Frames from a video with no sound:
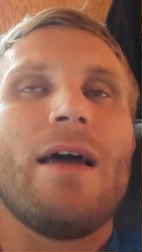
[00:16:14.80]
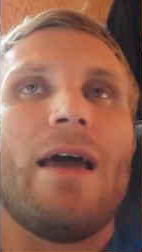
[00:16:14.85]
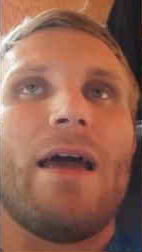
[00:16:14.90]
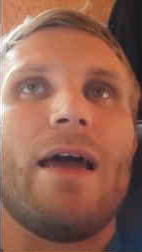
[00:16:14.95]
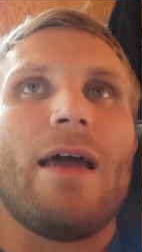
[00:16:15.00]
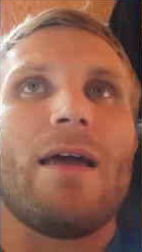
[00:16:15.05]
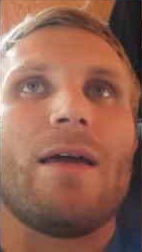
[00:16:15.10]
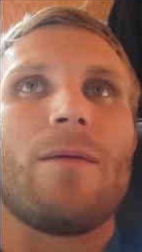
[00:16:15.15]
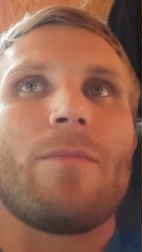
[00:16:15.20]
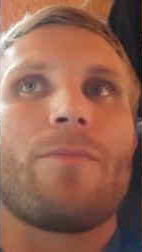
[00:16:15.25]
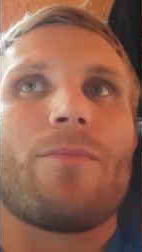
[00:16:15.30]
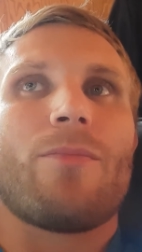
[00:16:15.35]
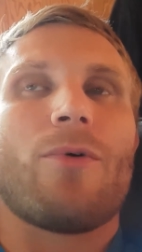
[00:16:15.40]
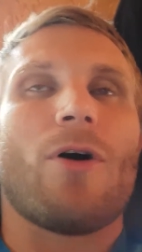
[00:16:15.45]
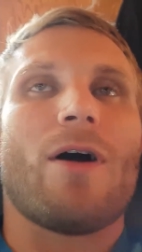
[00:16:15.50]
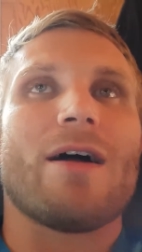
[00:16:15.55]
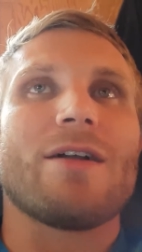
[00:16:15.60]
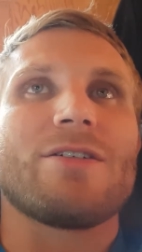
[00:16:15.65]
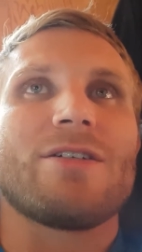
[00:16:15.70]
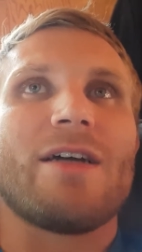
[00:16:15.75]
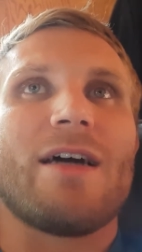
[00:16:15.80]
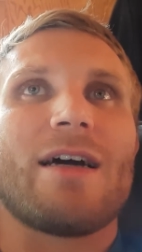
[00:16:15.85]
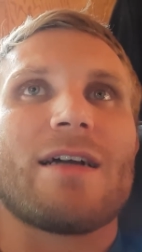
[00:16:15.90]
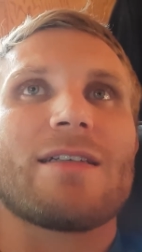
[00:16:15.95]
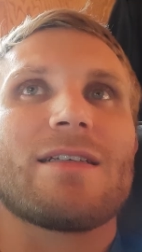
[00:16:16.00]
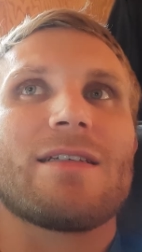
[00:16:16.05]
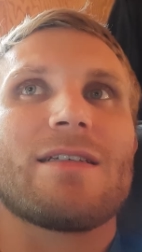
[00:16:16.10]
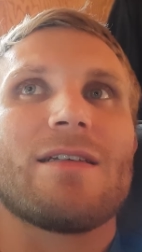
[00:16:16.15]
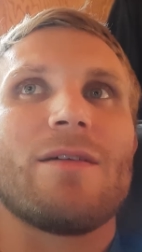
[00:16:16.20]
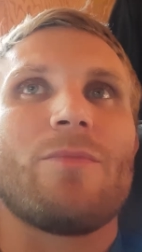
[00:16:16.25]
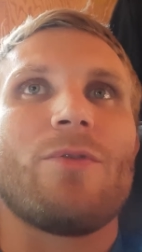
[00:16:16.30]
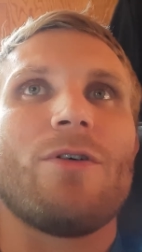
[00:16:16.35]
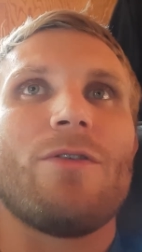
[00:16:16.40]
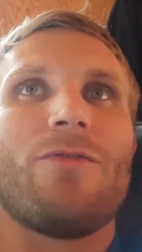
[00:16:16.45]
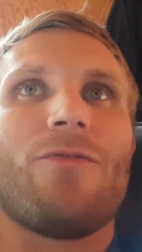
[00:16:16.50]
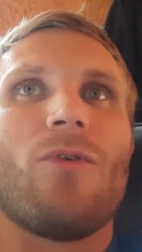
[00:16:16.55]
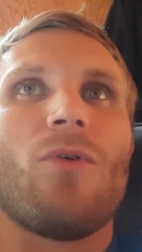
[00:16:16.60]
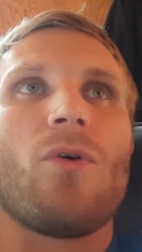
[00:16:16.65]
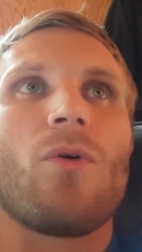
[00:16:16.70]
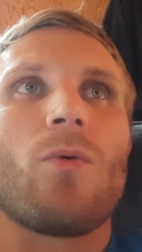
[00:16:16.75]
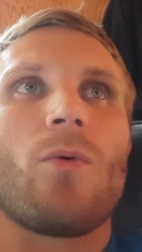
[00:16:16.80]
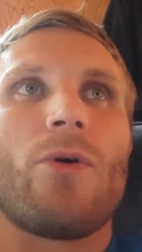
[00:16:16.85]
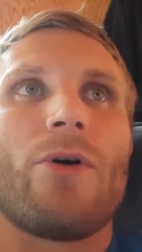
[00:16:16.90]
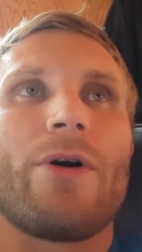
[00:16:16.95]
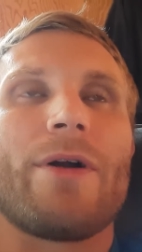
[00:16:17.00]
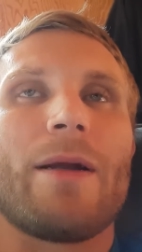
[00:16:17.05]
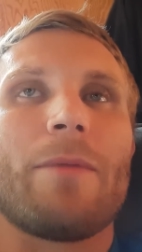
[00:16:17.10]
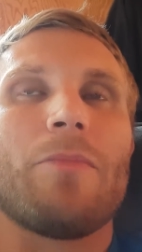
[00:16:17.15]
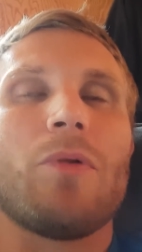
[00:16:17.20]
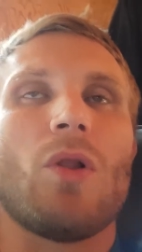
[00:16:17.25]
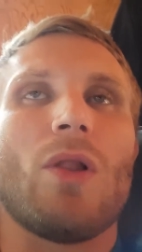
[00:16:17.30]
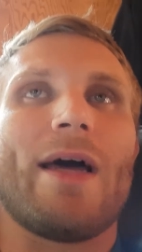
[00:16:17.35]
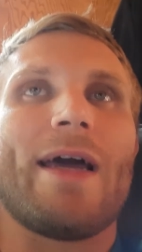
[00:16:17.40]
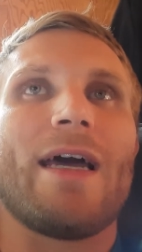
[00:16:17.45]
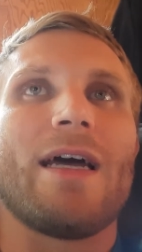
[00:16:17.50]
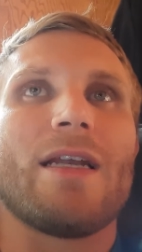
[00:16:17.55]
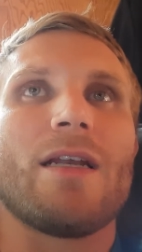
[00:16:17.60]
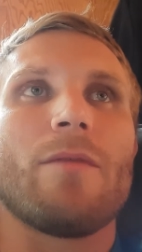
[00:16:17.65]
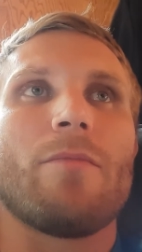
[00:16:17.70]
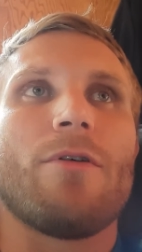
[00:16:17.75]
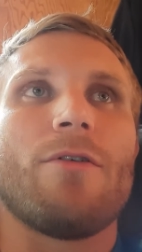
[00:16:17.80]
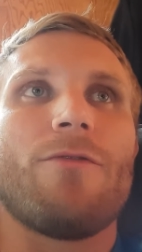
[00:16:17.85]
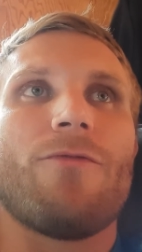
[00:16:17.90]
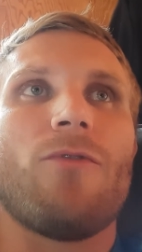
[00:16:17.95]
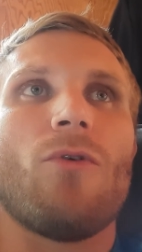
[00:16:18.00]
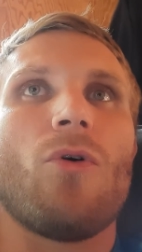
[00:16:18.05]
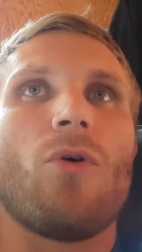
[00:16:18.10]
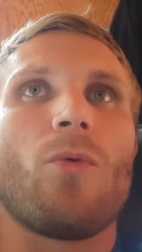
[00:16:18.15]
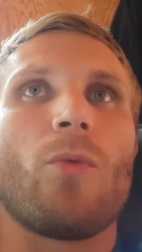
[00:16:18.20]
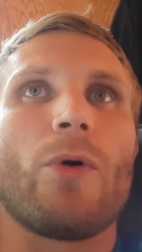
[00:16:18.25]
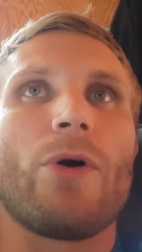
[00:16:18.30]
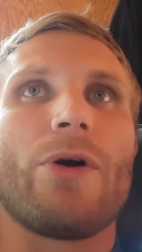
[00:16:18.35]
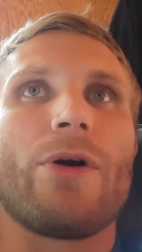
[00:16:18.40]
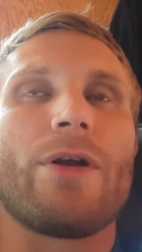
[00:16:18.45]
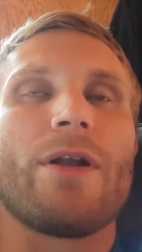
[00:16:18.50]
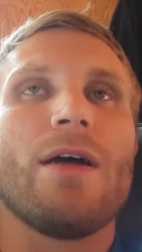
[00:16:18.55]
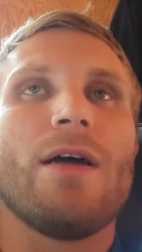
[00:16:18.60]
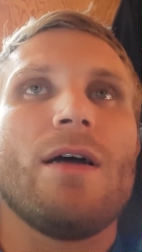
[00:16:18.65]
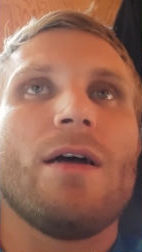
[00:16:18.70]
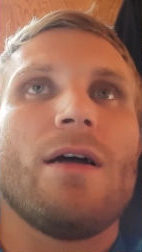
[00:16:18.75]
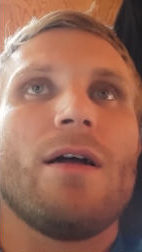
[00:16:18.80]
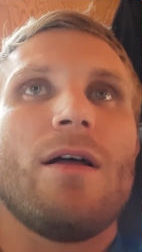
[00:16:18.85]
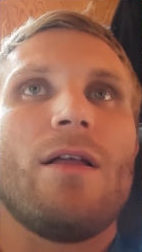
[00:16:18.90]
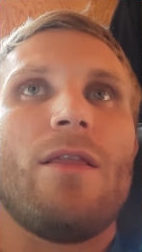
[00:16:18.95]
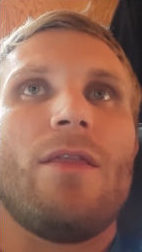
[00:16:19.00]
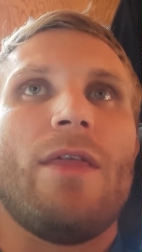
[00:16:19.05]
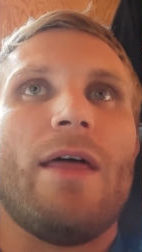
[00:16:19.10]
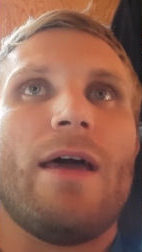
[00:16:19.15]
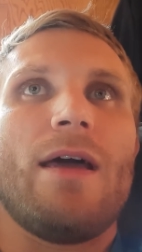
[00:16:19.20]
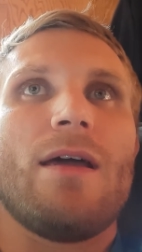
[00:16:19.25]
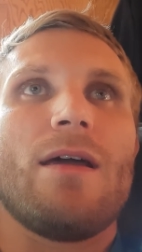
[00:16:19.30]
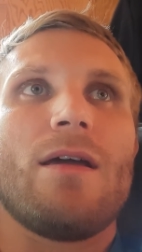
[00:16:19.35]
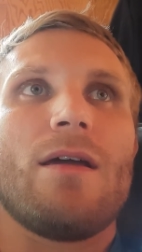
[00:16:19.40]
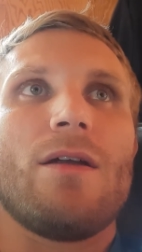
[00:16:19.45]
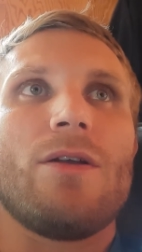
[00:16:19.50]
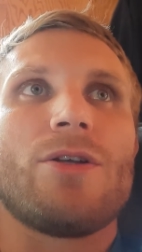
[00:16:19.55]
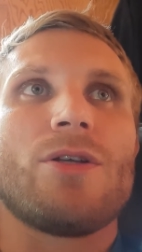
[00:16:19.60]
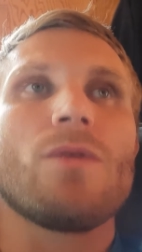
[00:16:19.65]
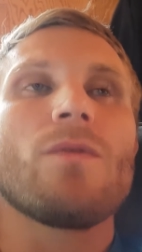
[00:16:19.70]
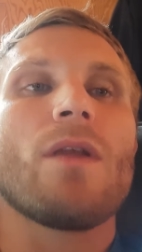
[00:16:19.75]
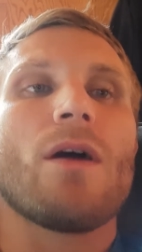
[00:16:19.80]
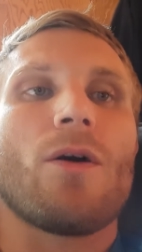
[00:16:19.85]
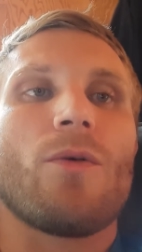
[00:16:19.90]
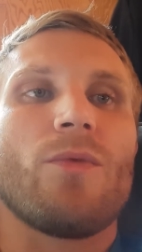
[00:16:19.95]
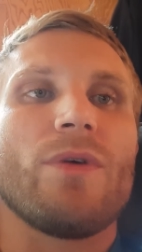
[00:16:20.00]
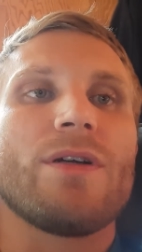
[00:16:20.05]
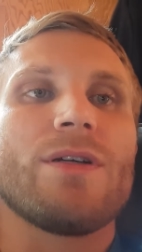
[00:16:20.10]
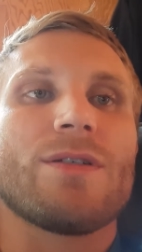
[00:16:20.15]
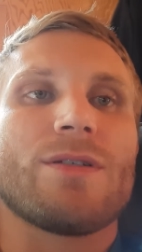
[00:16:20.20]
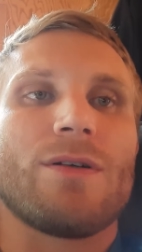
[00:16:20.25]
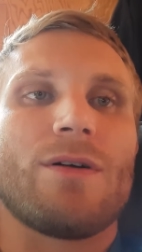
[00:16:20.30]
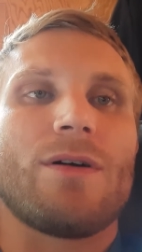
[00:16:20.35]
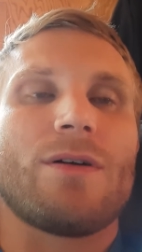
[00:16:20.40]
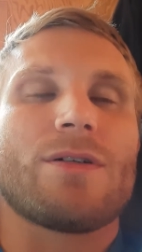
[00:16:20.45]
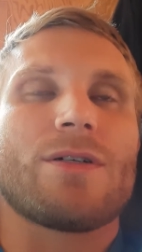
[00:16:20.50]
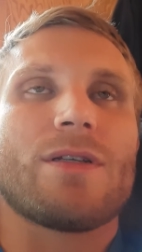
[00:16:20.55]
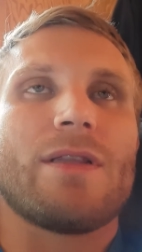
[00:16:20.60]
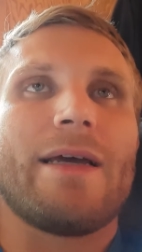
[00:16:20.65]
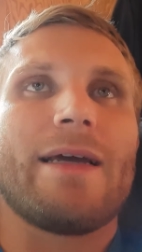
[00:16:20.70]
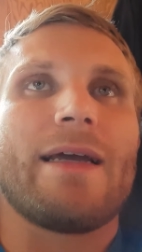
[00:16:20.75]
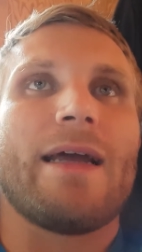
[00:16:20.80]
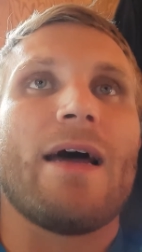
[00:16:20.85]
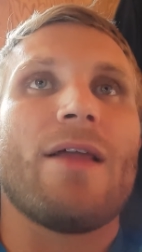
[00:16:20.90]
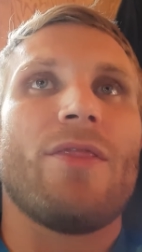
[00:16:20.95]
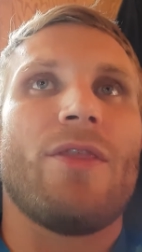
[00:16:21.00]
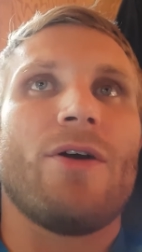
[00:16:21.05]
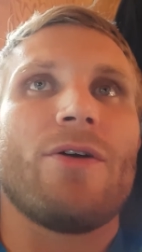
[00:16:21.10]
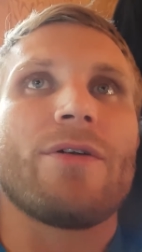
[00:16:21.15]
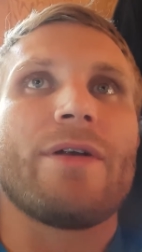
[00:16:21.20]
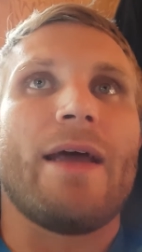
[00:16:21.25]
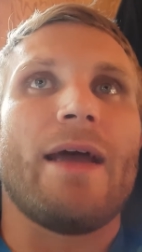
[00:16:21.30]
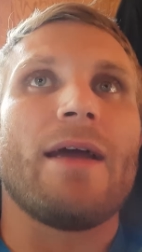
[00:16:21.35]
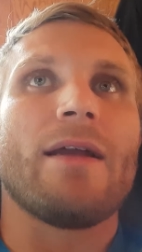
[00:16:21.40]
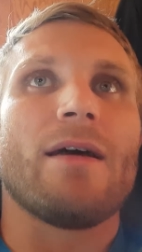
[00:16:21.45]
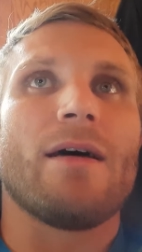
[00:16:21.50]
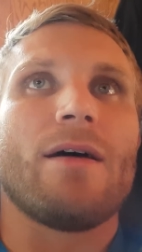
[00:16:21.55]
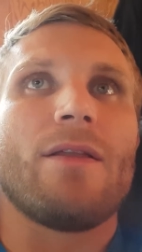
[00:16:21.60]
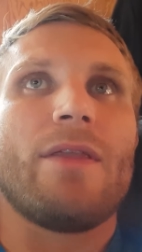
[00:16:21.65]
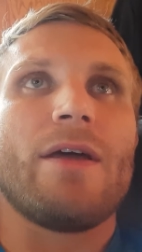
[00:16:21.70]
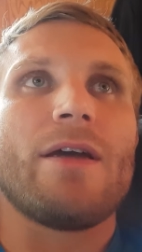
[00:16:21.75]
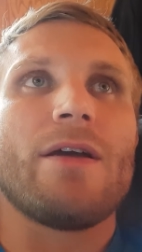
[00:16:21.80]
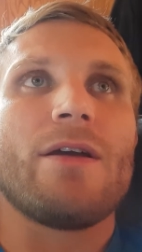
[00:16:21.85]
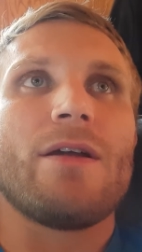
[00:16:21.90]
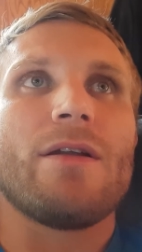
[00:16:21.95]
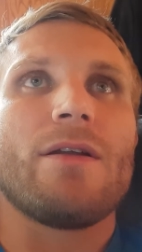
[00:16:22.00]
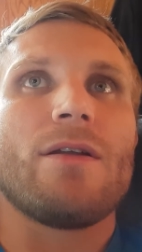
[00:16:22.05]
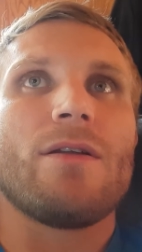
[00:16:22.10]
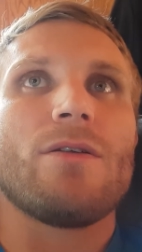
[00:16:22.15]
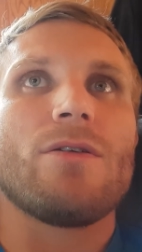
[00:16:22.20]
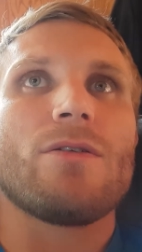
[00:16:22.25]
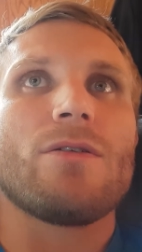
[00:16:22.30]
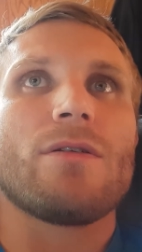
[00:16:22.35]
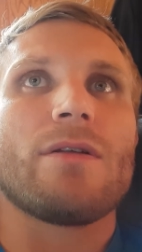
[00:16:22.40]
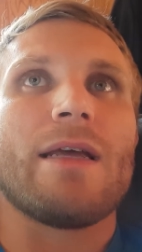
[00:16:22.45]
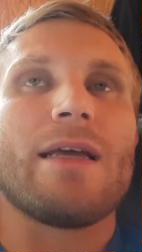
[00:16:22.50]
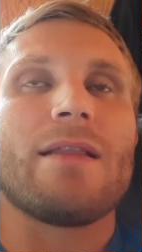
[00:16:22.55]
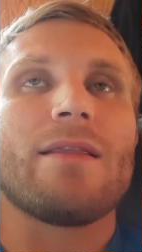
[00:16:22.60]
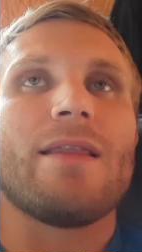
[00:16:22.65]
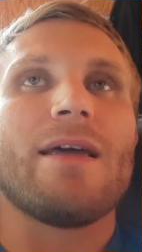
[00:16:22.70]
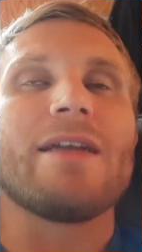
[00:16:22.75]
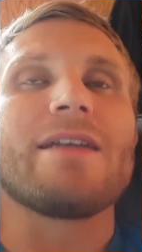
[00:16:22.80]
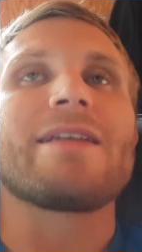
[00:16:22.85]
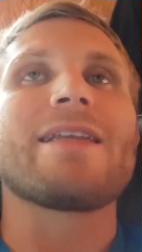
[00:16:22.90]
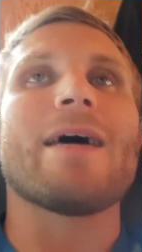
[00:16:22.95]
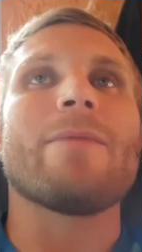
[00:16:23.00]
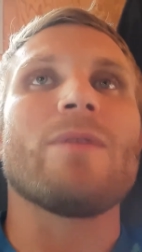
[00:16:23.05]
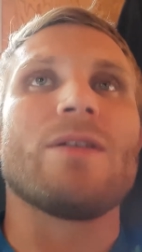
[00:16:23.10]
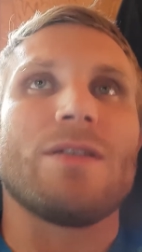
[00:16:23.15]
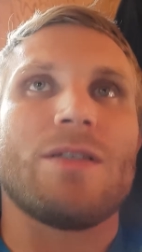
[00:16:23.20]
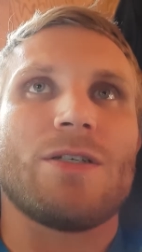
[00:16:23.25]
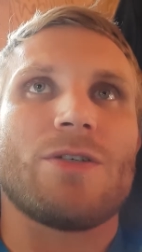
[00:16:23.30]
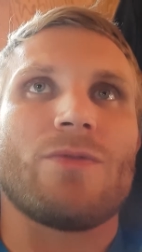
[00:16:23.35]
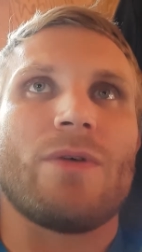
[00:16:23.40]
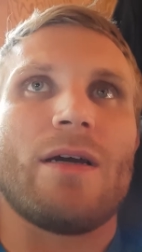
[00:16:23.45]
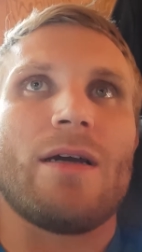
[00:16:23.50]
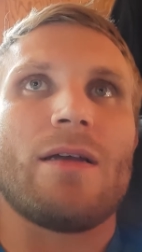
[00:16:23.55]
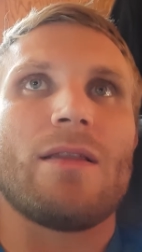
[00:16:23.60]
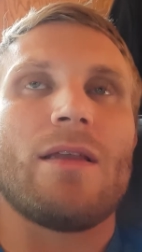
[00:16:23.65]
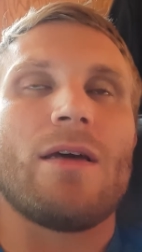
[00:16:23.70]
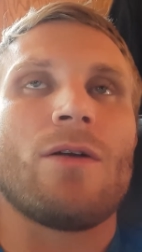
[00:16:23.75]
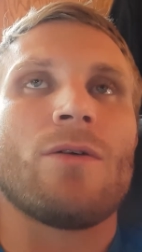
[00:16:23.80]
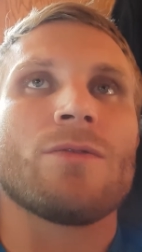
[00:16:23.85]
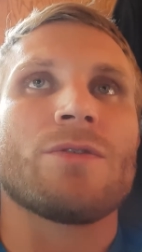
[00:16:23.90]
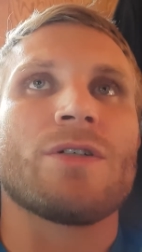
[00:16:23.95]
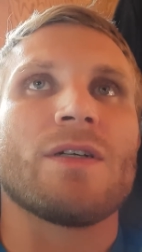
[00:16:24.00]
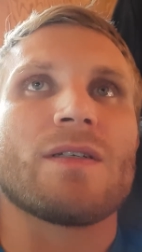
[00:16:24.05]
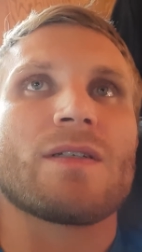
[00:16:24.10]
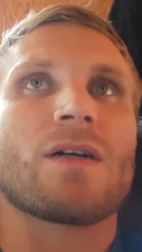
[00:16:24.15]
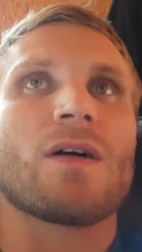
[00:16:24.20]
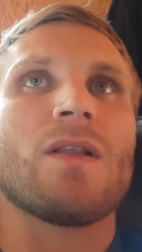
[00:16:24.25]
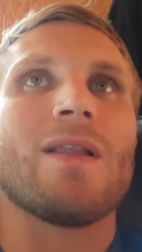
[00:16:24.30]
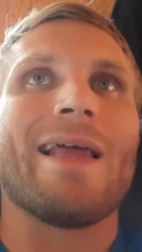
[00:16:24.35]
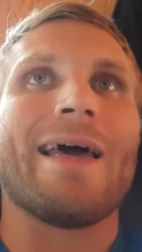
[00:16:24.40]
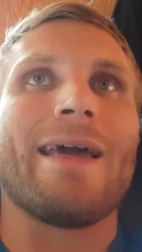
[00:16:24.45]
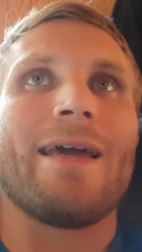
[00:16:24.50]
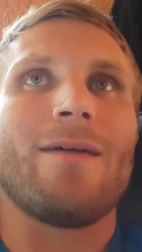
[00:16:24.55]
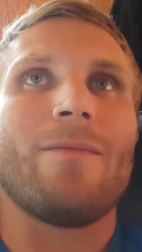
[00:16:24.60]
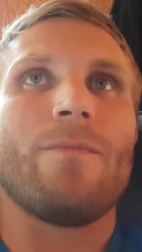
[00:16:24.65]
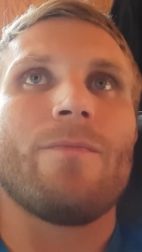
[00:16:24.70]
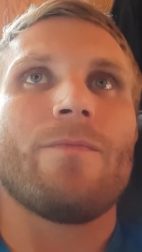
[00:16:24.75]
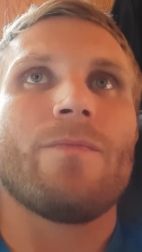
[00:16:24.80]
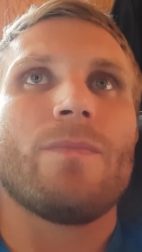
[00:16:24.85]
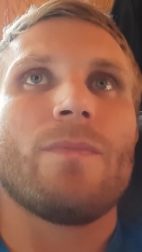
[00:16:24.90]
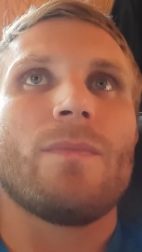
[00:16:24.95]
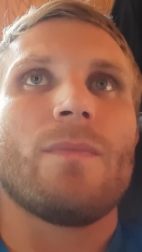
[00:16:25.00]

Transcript: a project to put forward, a plan to put forward, they do their research. They get their data. They demonstrate. They don't just claim.